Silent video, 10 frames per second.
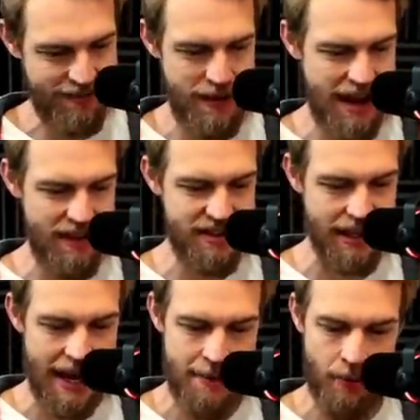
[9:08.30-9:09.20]
man, that's
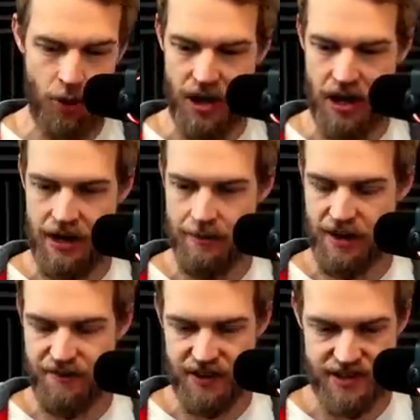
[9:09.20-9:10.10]
lame. Hold on. I'm going
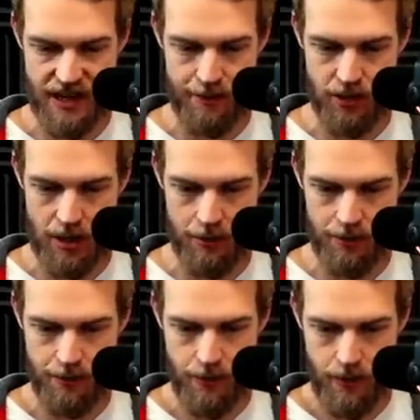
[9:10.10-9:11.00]
to fix that problem.
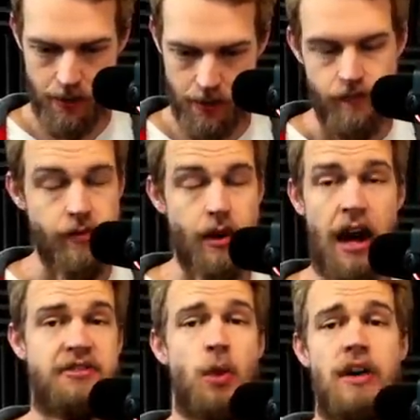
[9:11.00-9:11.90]
I
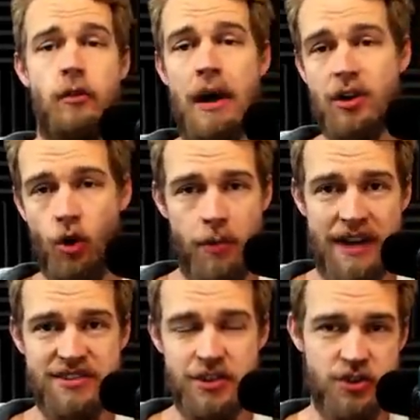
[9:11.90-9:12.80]
have to wait for my gold
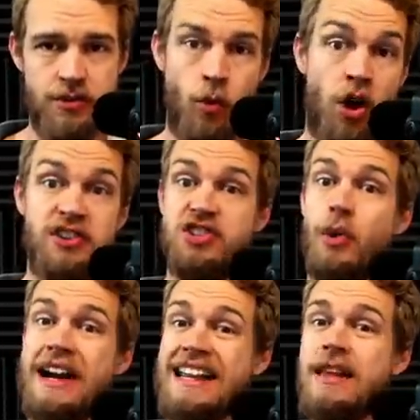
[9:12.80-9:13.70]
mines to do some work. So
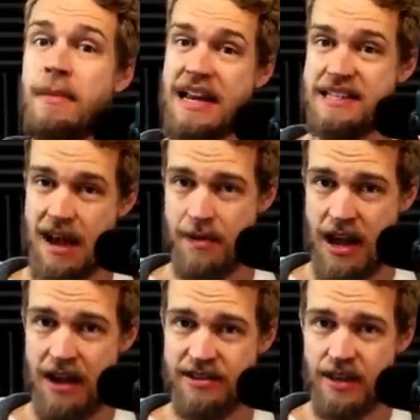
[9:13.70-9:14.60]
in the meantime,
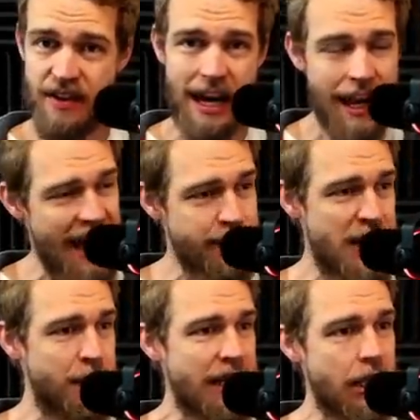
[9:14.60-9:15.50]
guys, I've had a lot of
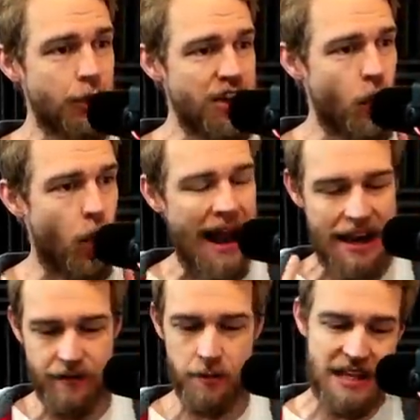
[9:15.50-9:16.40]
people, including
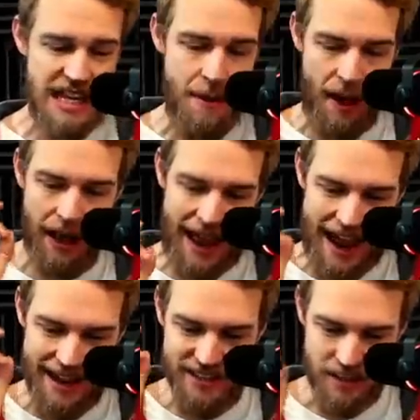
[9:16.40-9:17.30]
Wyatt from the email,
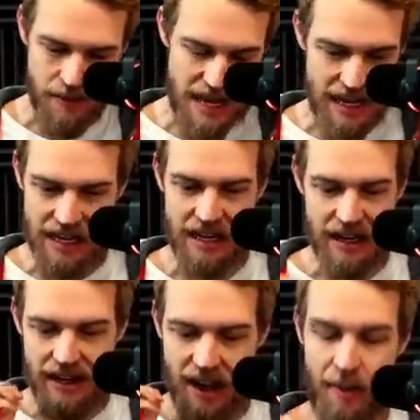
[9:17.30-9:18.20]
ask me
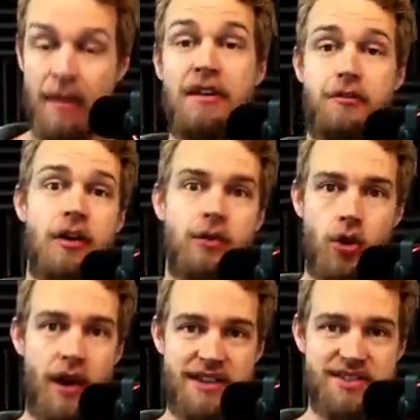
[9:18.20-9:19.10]
about my friend
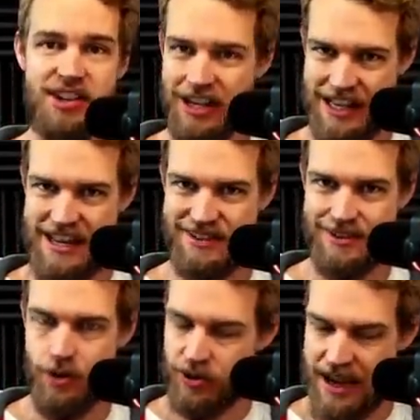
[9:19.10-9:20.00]
request list.
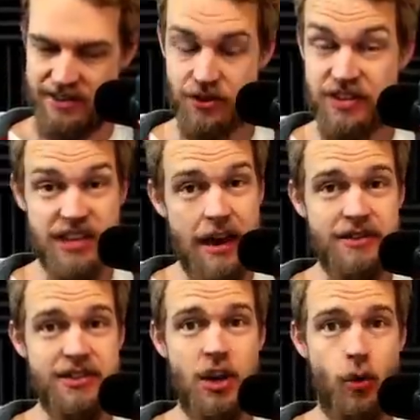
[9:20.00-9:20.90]
Okay, so this is how this
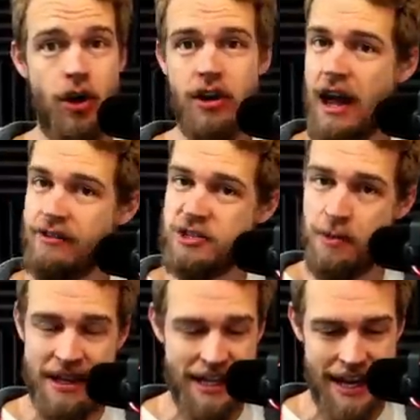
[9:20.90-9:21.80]
is going to work. I've
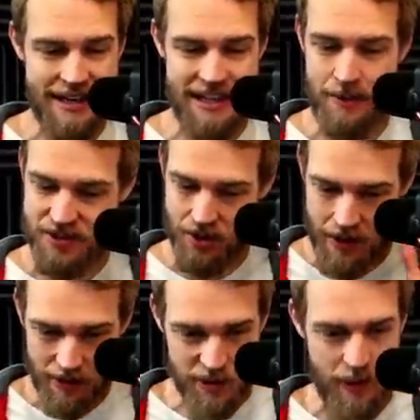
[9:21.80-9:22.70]
explained it last episode.
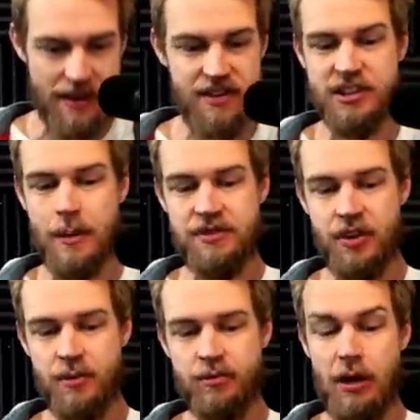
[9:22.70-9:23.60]
I'll explain it this
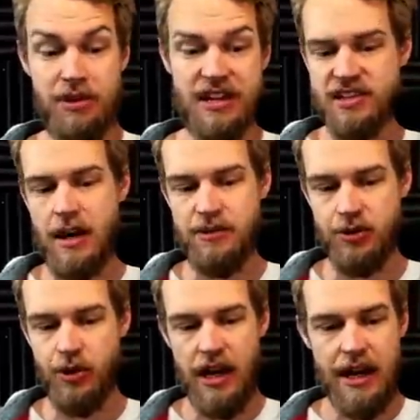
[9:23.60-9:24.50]
episode and probably next time
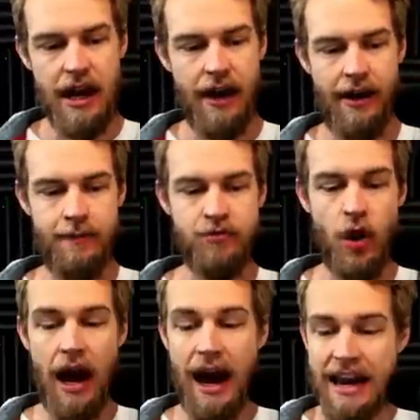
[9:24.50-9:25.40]
too. Um,
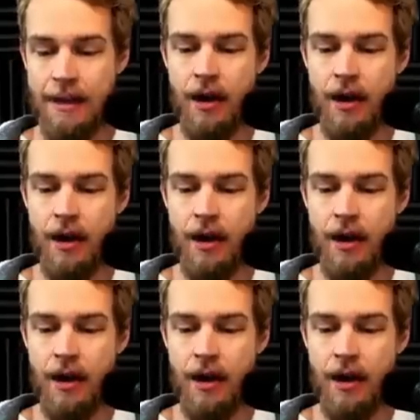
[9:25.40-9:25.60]
I am